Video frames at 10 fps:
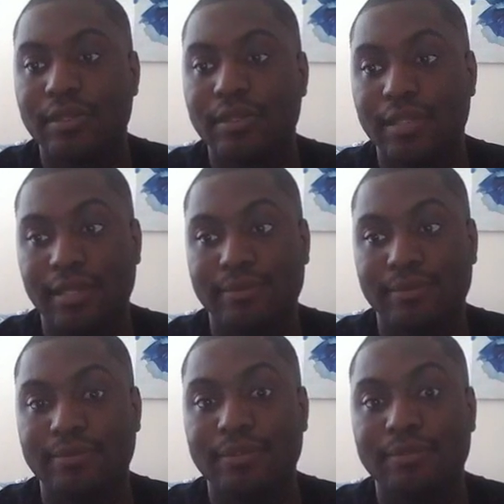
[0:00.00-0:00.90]
Yeah.
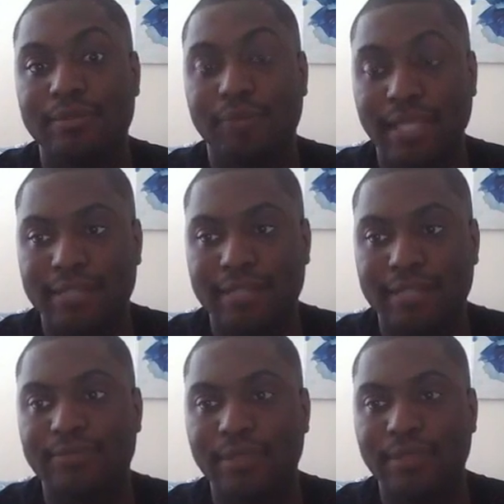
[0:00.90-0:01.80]
But
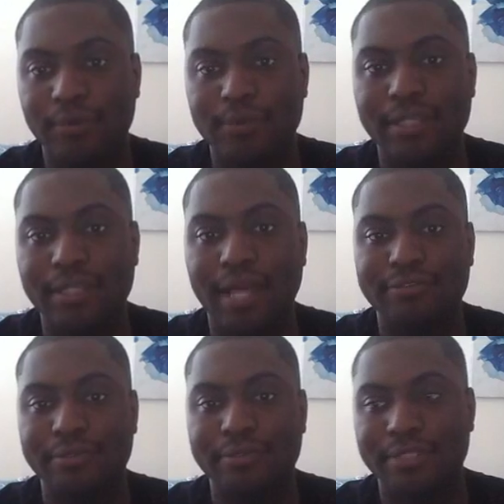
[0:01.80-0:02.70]
yes, we will be live
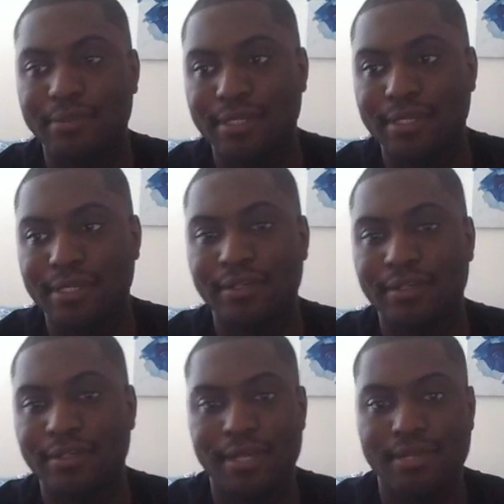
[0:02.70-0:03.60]
streaming
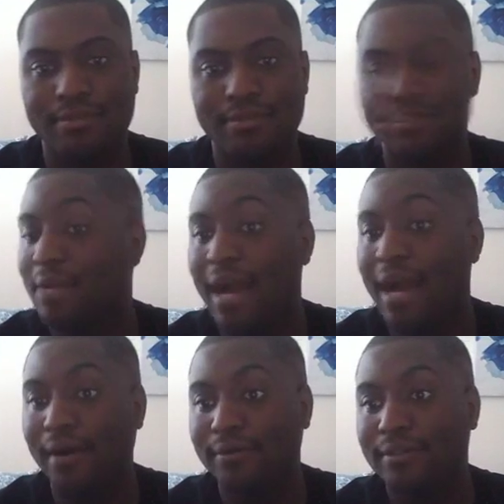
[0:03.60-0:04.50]
Dominion
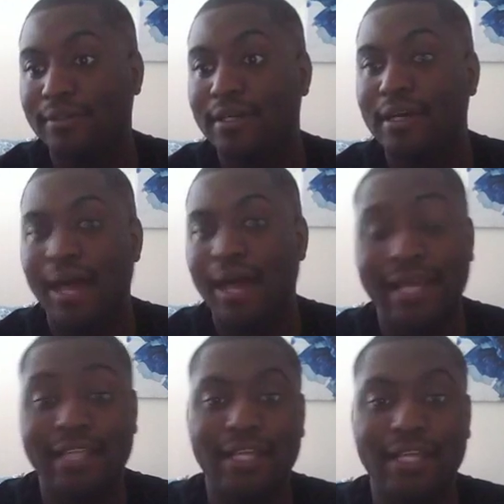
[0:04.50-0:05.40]
somehow. I
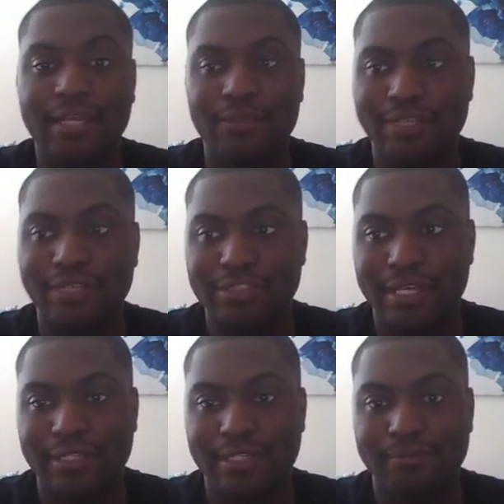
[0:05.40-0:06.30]
got lucky with Wrestle
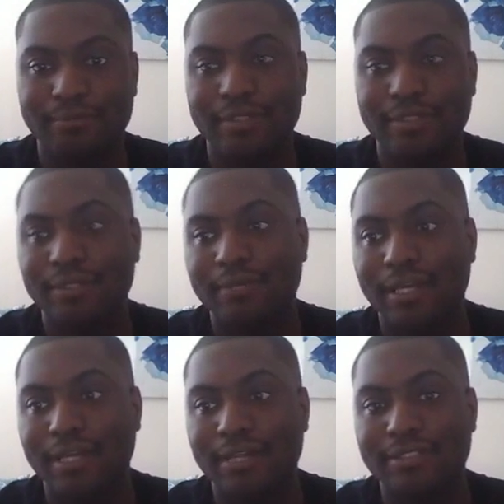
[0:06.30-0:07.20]
Kingdom
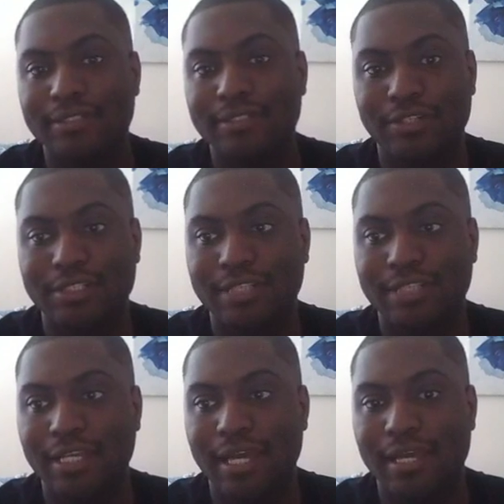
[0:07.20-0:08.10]
because it was on a
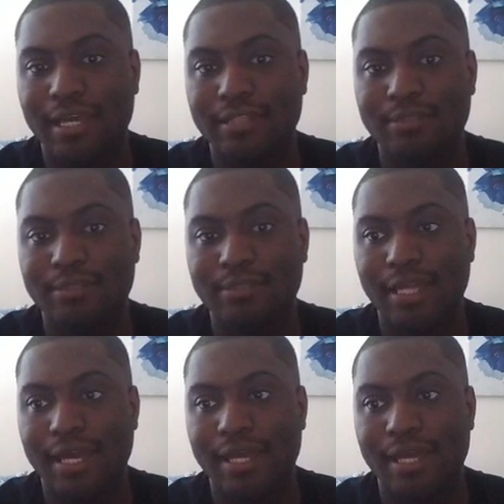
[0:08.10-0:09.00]
Sunday into
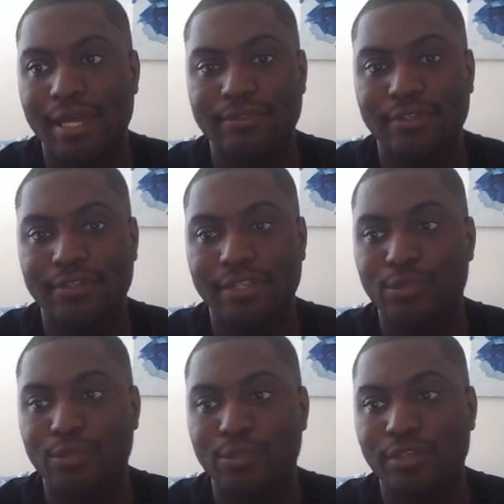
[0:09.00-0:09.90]
Monday, and it was early in the
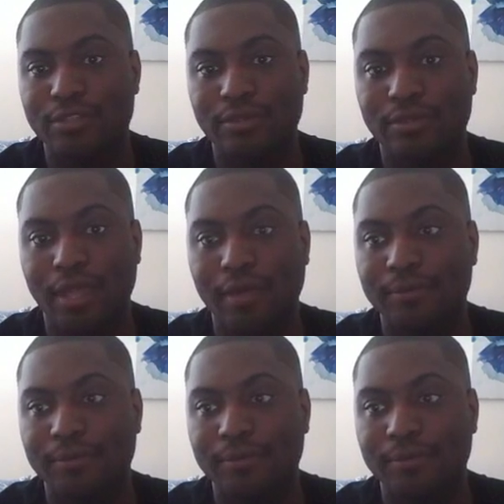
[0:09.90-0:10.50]
morning. So, yeah.